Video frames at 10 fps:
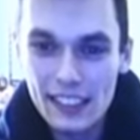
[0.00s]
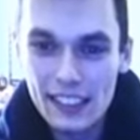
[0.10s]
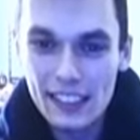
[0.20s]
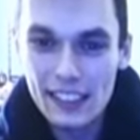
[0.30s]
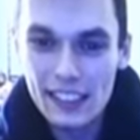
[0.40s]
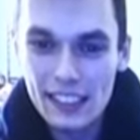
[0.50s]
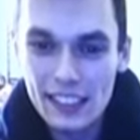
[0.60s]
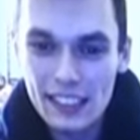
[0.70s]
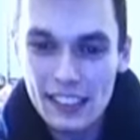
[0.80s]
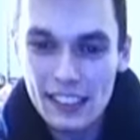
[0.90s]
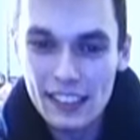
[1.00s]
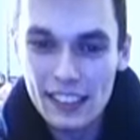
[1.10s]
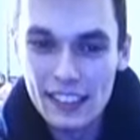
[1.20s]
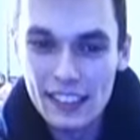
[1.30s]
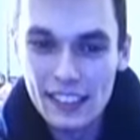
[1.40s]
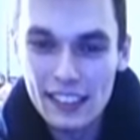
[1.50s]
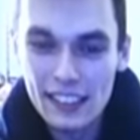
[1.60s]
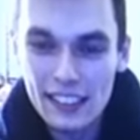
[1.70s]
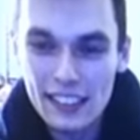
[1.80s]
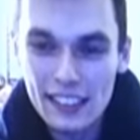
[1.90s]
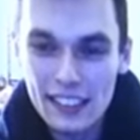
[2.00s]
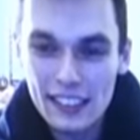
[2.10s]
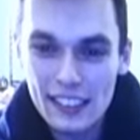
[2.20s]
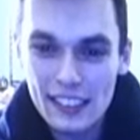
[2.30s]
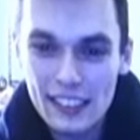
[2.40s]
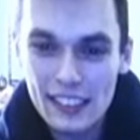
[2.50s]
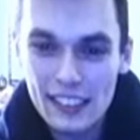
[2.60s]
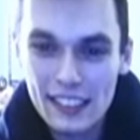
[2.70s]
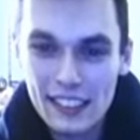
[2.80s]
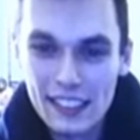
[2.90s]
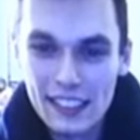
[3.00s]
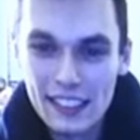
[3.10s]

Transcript: (silent)